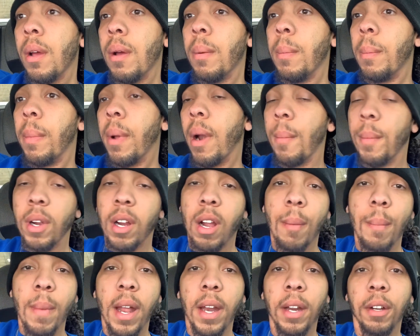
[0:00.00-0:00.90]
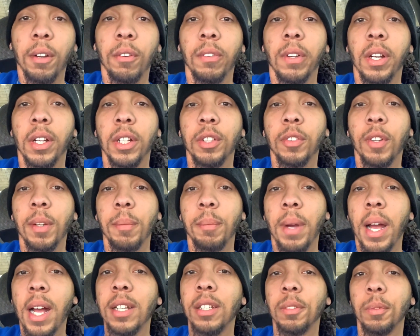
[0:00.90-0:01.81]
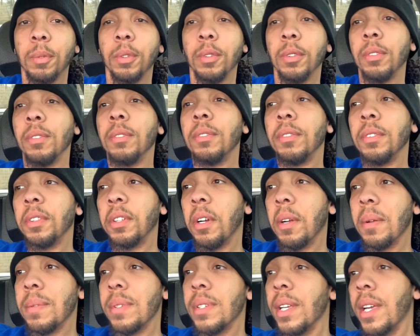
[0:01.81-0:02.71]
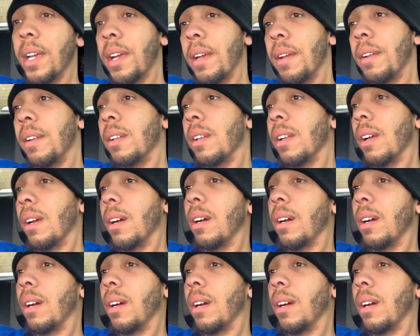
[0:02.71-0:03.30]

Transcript: But I'm gonna come at it the realest way possible. You know what I'm saying?